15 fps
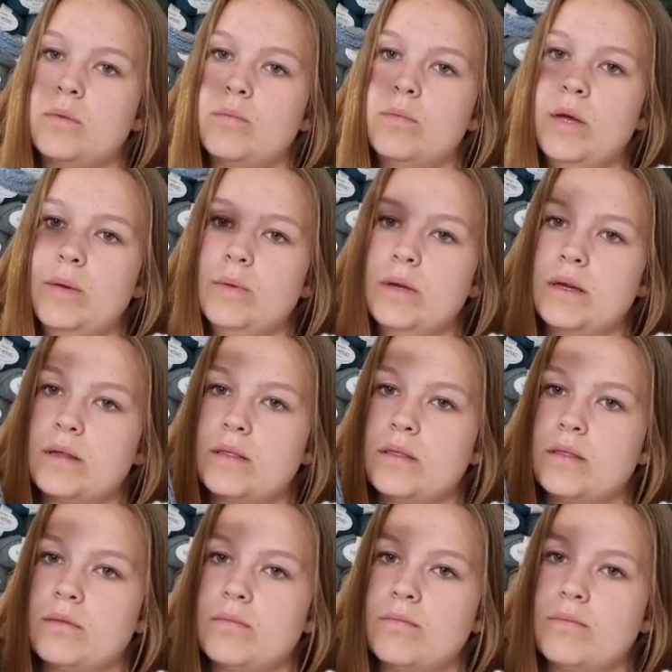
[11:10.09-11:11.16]
maybe
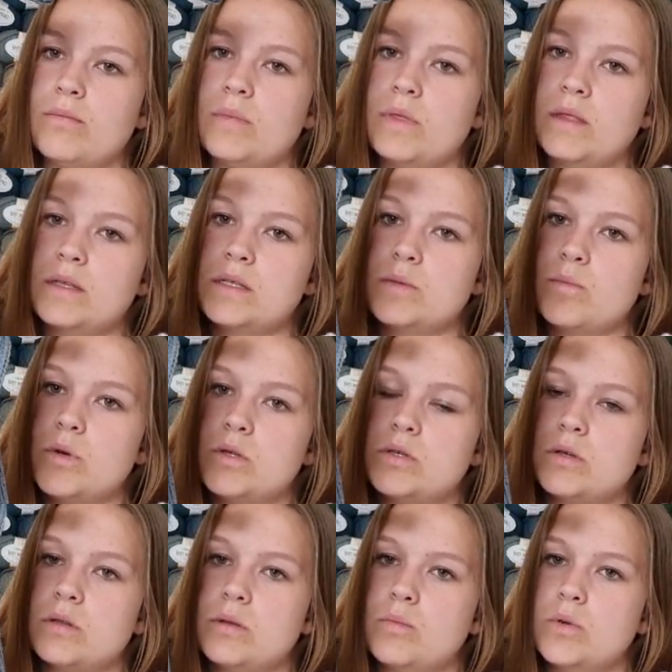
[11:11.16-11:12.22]
this much
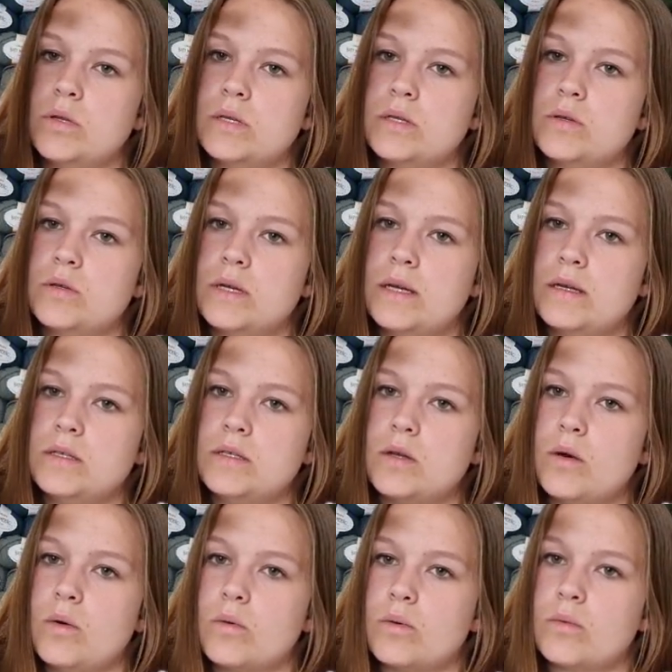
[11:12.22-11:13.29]
on the body today,
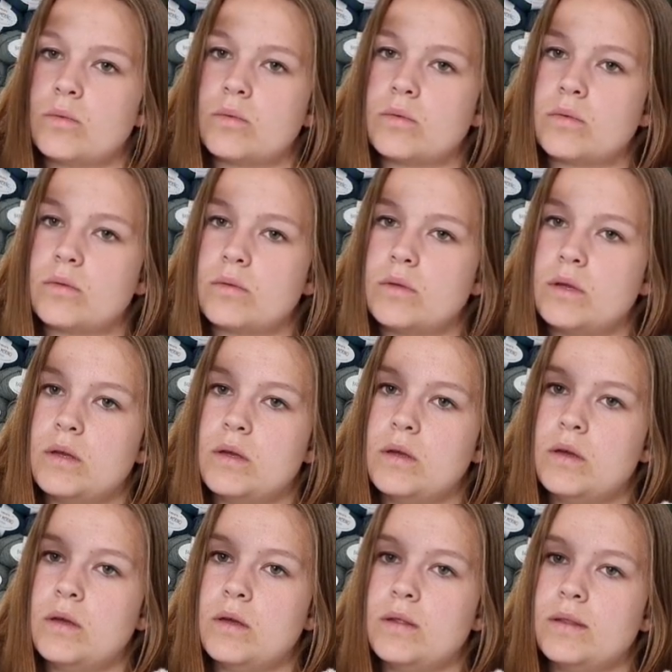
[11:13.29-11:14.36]
so
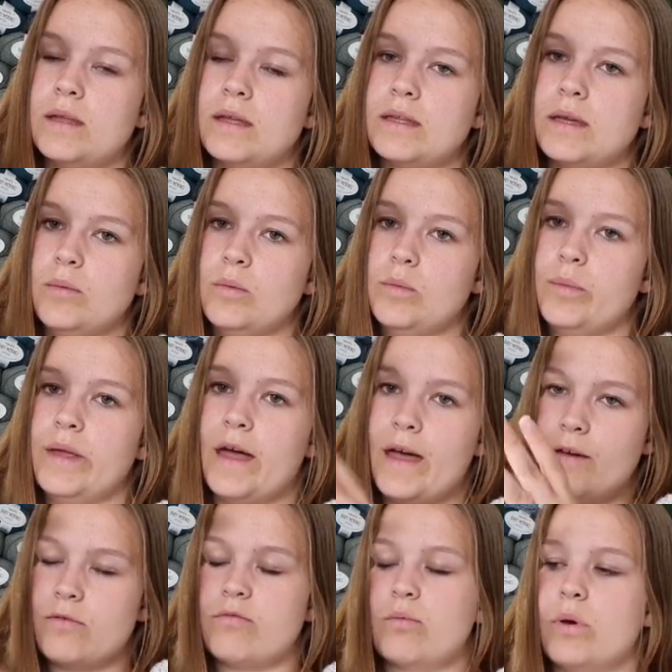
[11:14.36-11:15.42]
that I will be
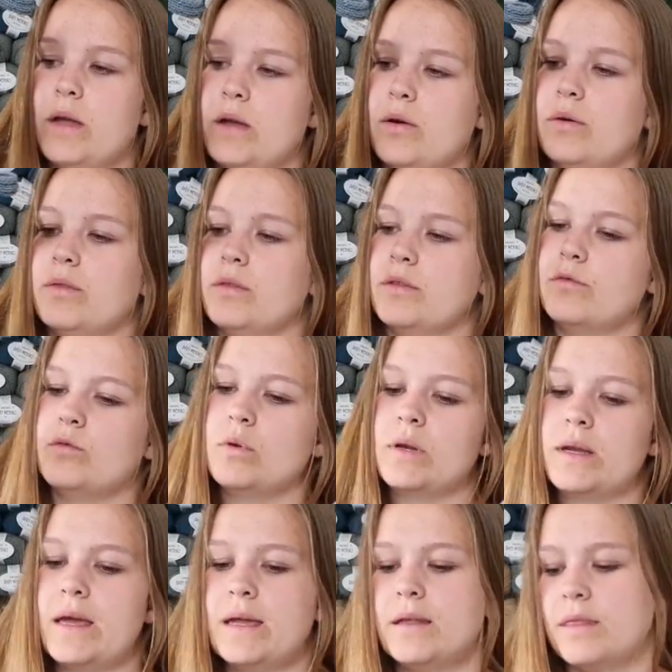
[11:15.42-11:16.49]
halfway on the full
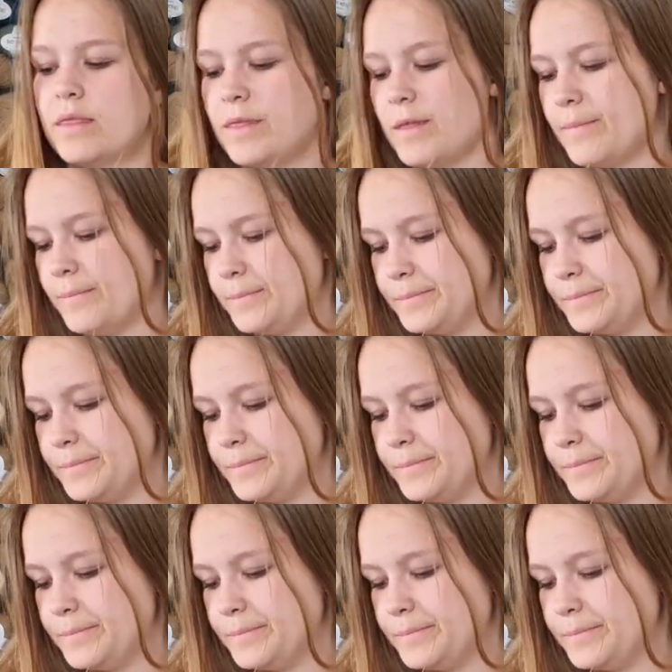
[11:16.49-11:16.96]
length.